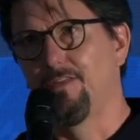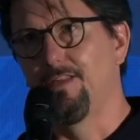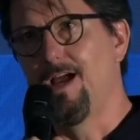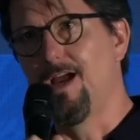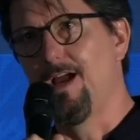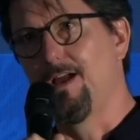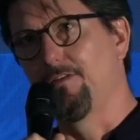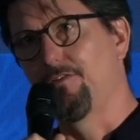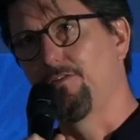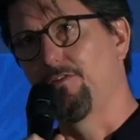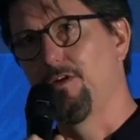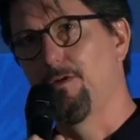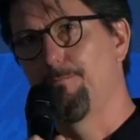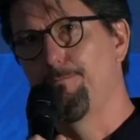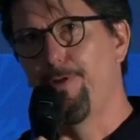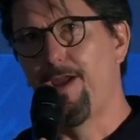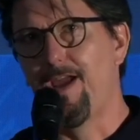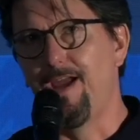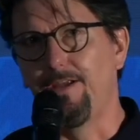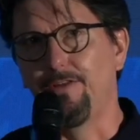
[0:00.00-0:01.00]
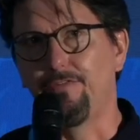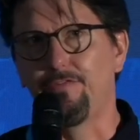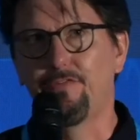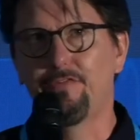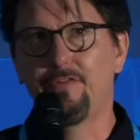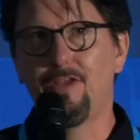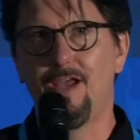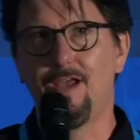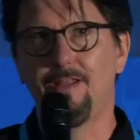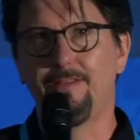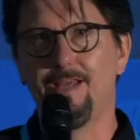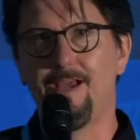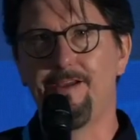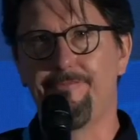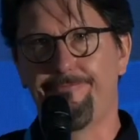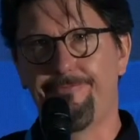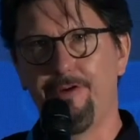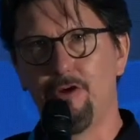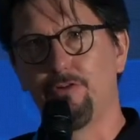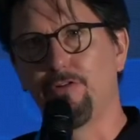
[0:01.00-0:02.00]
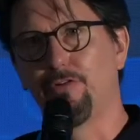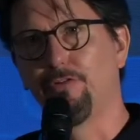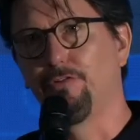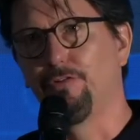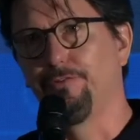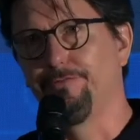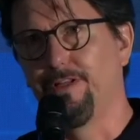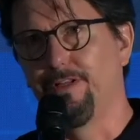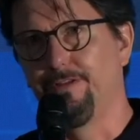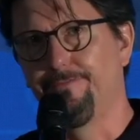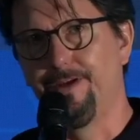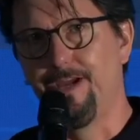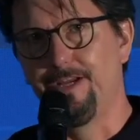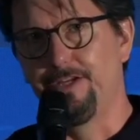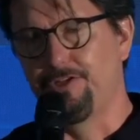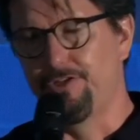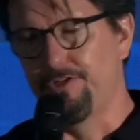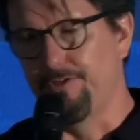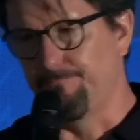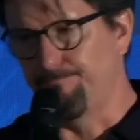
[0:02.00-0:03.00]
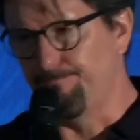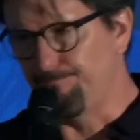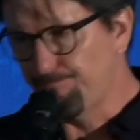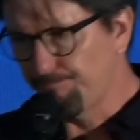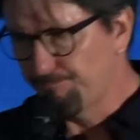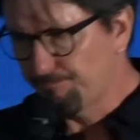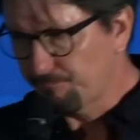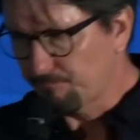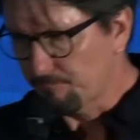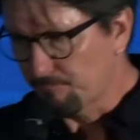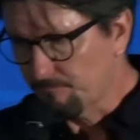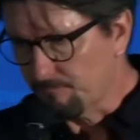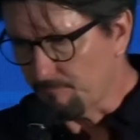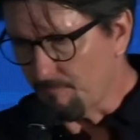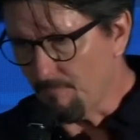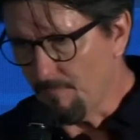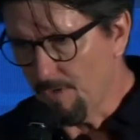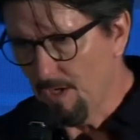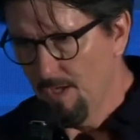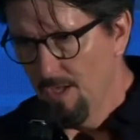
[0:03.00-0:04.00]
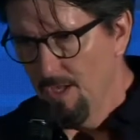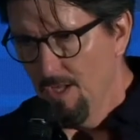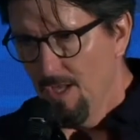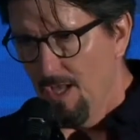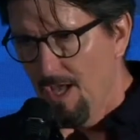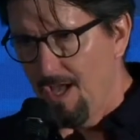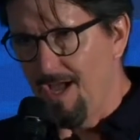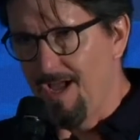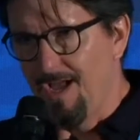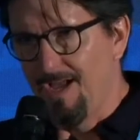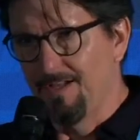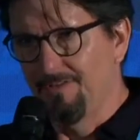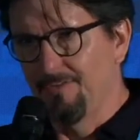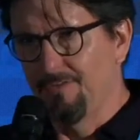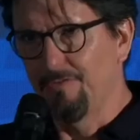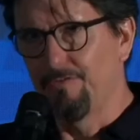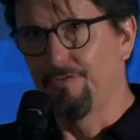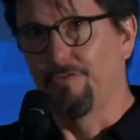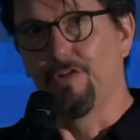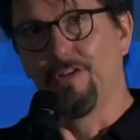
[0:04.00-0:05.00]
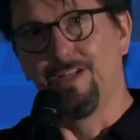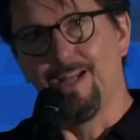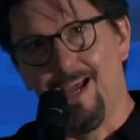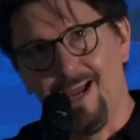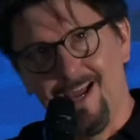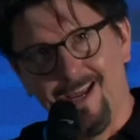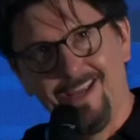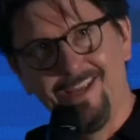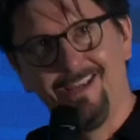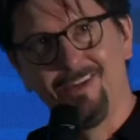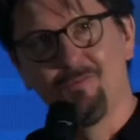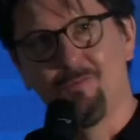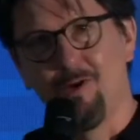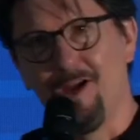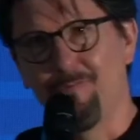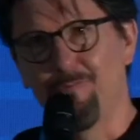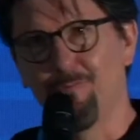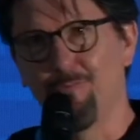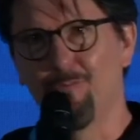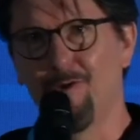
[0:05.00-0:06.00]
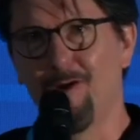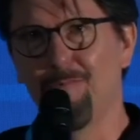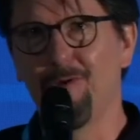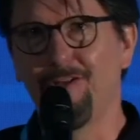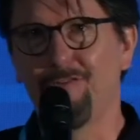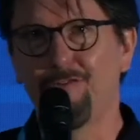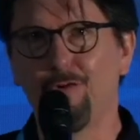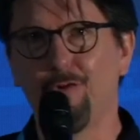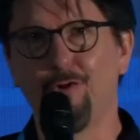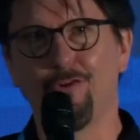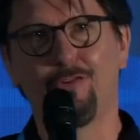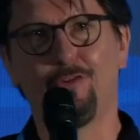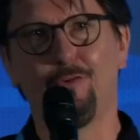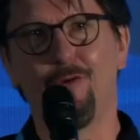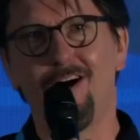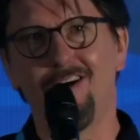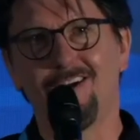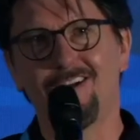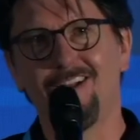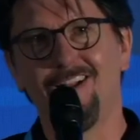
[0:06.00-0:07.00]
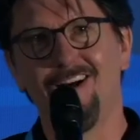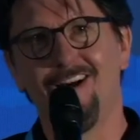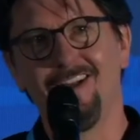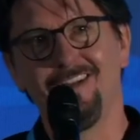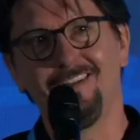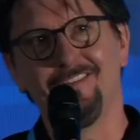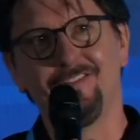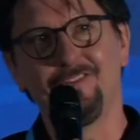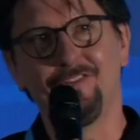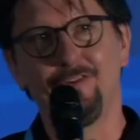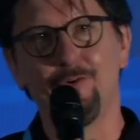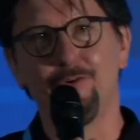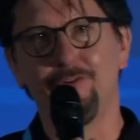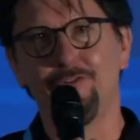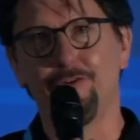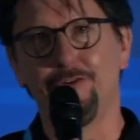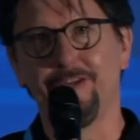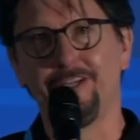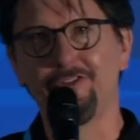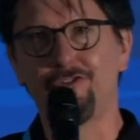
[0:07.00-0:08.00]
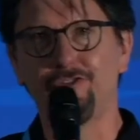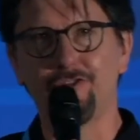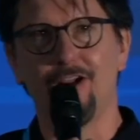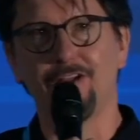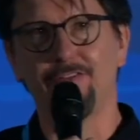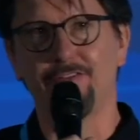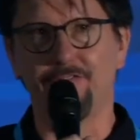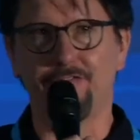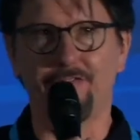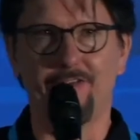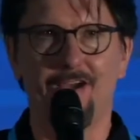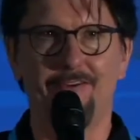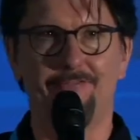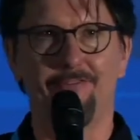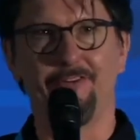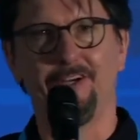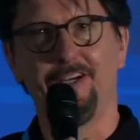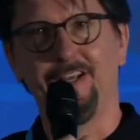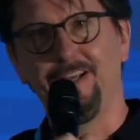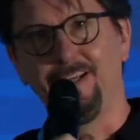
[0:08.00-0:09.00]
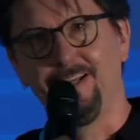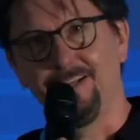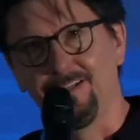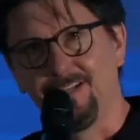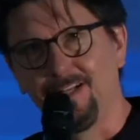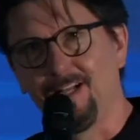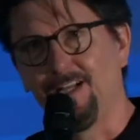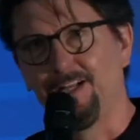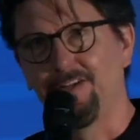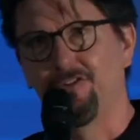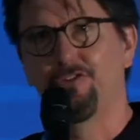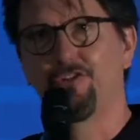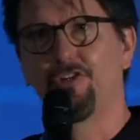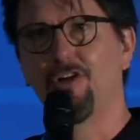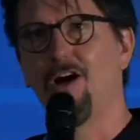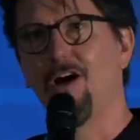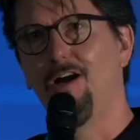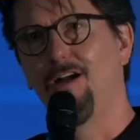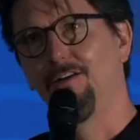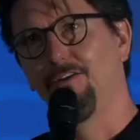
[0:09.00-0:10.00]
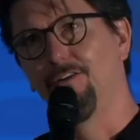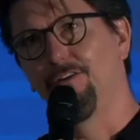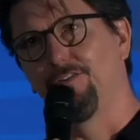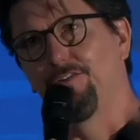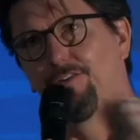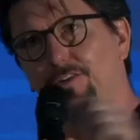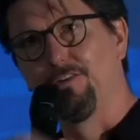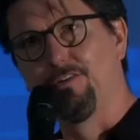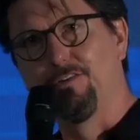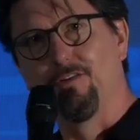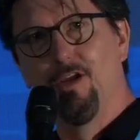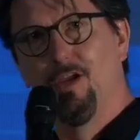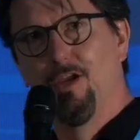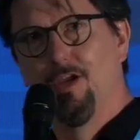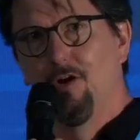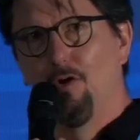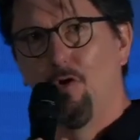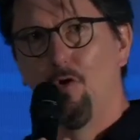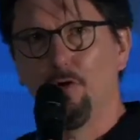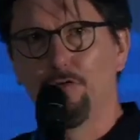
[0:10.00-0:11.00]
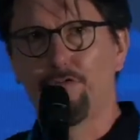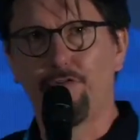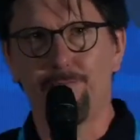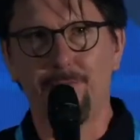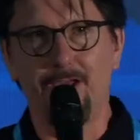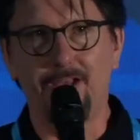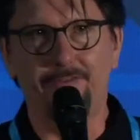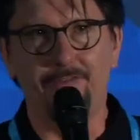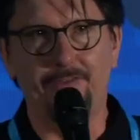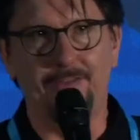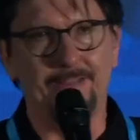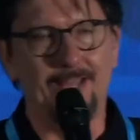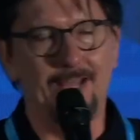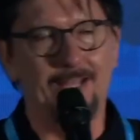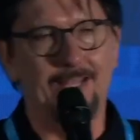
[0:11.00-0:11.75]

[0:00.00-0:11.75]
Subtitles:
that pace and that focus of innovation. And today, when we talk to our clients who are doing drug discovery and clin trials and automating their